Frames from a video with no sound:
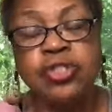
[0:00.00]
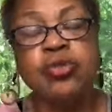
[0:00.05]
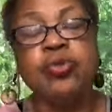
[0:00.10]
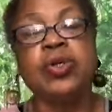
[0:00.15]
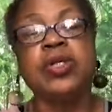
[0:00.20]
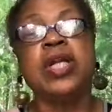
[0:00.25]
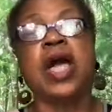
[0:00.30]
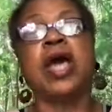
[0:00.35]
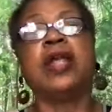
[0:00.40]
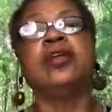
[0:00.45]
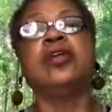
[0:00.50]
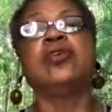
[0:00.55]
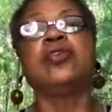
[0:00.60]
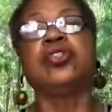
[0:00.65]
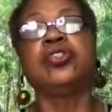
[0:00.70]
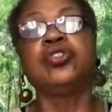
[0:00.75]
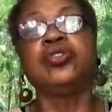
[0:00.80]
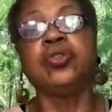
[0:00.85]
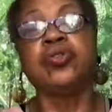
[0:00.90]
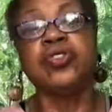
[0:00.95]
You would not know
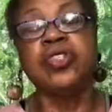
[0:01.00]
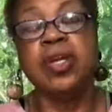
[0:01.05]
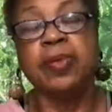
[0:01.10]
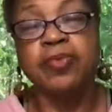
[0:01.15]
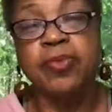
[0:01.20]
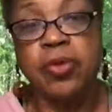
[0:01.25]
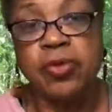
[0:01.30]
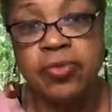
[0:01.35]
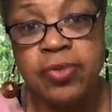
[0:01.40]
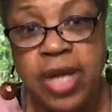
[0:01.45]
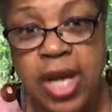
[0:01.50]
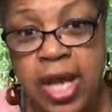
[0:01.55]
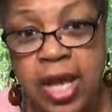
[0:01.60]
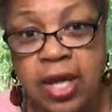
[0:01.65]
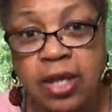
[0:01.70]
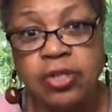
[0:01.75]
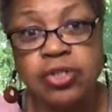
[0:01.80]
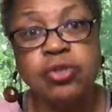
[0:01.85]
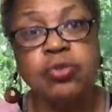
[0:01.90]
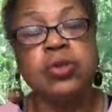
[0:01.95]
that you have stepped on
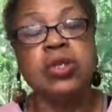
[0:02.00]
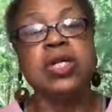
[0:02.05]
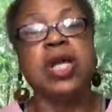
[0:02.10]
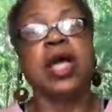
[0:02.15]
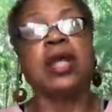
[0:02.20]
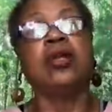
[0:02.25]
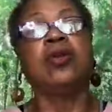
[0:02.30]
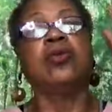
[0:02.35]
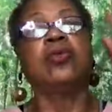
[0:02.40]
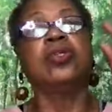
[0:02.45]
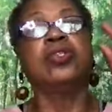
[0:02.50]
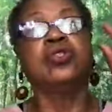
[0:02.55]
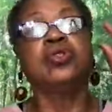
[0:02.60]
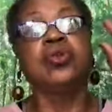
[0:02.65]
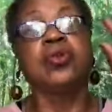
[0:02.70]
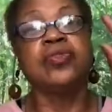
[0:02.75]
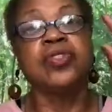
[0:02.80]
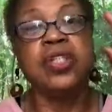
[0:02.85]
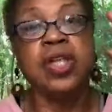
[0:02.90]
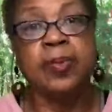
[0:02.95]
nails. You would not know that you
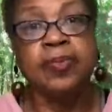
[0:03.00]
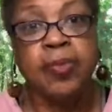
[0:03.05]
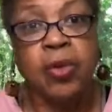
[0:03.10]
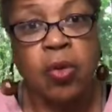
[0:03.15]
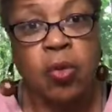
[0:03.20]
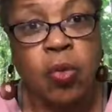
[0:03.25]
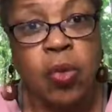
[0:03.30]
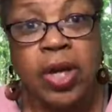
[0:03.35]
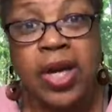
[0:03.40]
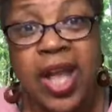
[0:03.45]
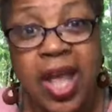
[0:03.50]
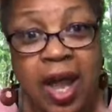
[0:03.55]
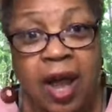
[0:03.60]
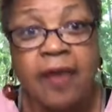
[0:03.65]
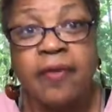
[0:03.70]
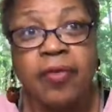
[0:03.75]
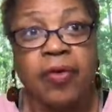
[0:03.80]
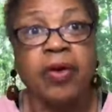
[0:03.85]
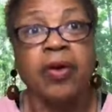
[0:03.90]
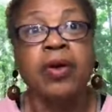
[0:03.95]
have stepped on
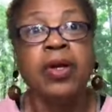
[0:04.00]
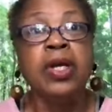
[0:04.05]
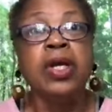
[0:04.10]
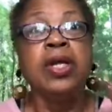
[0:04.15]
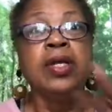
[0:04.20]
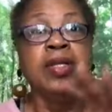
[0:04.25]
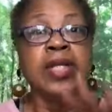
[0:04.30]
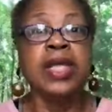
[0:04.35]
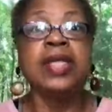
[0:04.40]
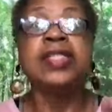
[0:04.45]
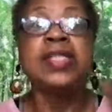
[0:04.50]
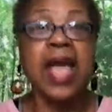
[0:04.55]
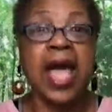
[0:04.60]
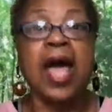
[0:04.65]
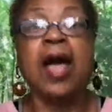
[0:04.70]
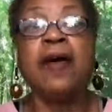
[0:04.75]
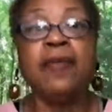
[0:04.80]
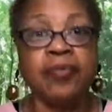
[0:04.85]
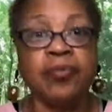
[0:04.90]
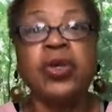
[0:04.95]
whatever that's
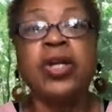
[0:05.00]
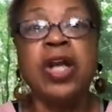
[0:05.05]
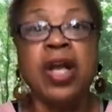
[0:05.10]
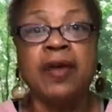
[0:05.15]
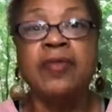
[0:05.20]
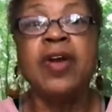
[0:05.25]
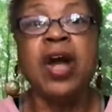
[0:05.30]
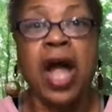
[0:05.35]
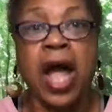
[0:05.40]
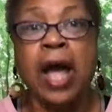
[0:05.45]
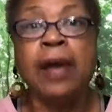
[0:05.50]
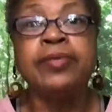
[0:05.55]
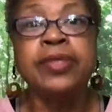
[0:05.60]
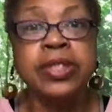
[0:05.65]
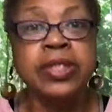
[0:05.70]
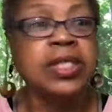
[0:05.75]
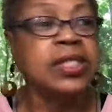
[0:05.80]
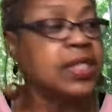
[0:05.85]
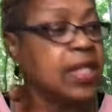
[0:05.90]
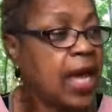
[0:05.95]
out, whatever
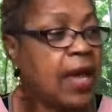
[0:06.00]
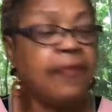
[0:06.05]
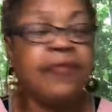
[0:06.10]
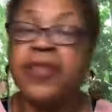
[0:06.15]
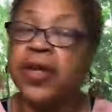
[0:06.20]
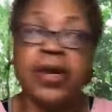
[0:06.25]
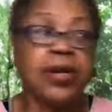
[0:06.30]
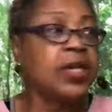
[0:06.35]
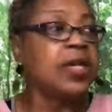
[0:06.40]
object that's out there.